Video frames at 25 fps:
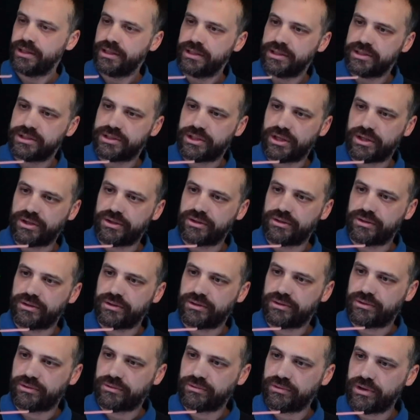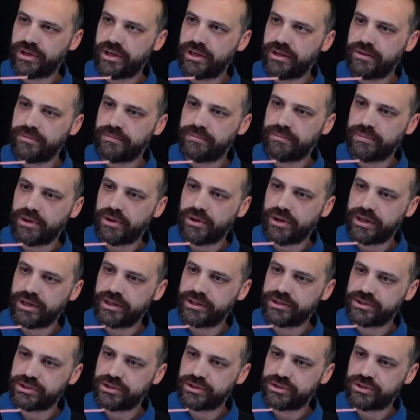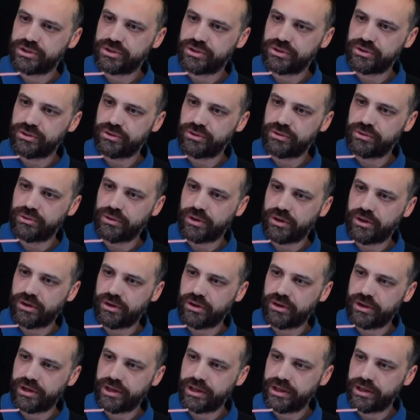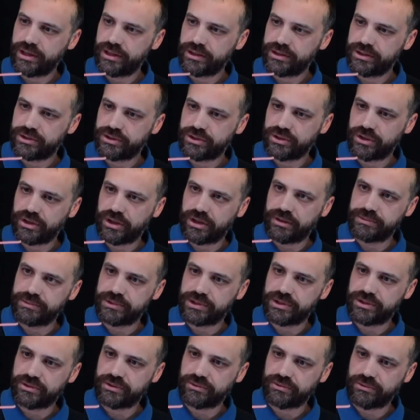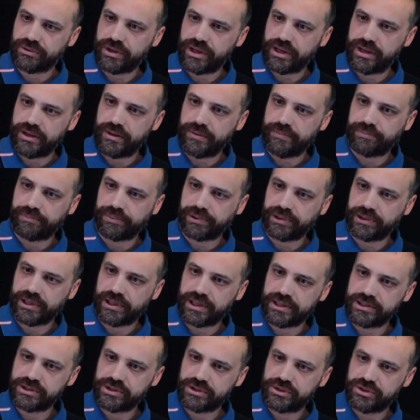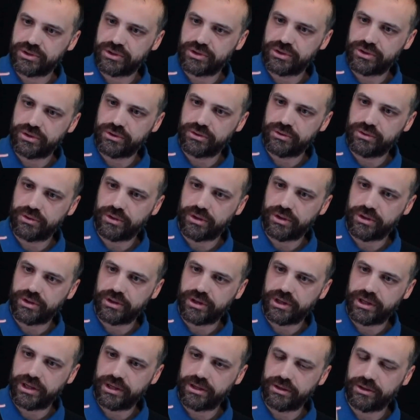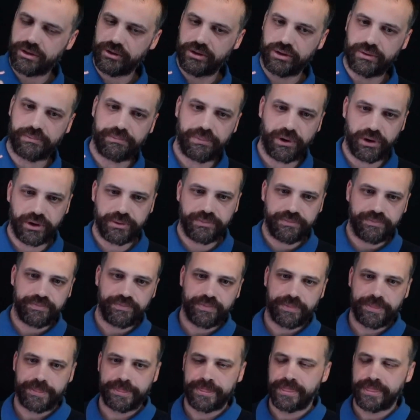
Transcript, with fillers: So three minus two i times three plus two i on the bottom,